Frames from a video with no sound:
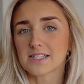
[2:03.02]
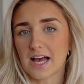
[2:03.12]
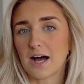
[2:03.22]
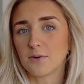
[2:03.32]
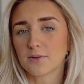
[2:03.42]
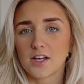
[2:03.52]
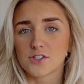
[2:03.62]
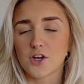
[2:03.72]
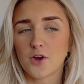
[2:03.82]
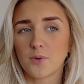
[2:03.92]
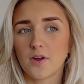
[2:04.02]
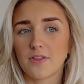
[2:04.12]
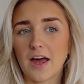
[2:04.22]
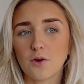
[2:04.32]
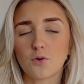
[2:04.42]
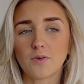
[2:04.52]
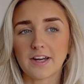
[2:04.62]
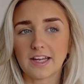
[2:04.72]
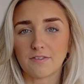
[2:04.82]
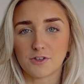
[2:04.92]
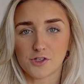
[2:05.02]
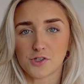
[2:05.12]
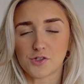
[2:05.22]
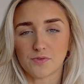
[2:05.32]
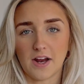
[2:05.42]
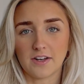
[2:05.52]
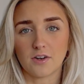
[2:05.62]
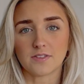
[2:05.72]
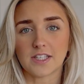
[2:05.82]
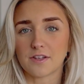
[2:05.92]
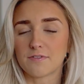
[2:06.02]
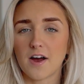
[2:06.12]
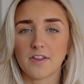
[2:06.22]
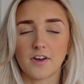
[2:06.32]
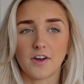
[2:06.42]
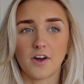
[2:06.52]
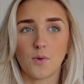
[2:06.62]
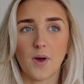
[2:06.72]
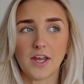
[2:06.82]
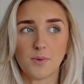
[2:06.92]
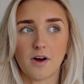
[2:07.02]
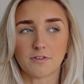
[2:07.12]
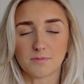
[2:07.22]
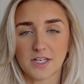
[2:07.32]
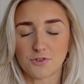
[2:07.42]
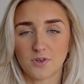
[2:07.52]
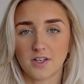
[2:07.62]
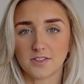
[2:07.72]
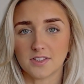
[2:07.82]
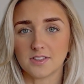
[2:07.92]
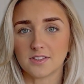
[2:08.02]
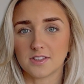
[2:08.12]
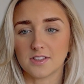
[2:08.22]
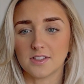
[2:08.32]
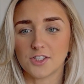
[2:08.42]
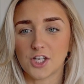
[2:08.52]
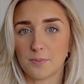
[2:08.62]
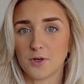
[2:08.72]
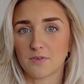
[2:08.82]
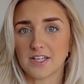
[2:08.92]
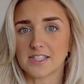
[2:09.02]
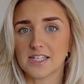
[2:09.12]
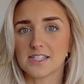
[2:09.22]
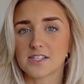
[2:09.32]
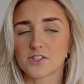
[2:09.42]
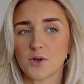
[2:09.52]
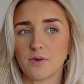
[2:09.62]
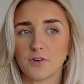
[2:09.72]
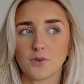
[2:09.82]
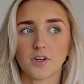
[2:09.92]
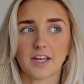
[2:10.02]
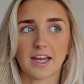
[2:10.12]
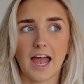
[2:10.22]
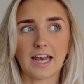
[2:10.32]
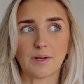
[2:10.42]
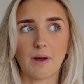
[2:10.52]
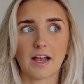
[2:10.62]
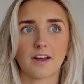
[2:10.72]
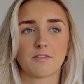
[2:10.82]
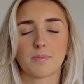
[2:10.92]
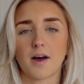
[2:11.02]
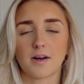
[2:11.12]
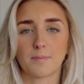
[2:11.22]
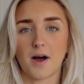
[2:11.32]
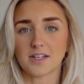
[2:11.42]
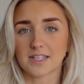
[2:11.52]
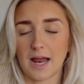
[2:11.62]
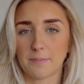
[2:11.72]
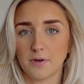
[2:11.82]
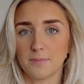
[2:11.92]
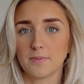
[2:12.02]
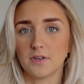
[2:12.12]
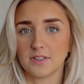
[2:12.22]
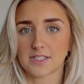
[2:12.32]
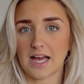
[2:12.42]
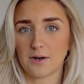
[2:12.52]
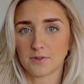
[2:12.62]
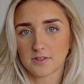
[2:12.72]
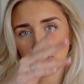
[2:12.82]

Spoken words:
south. So that already reduces your rent. Obviously, the further away you are from central London, the cheaper your rent is. So if you're looking at anywhere kind of past Clapham on the south,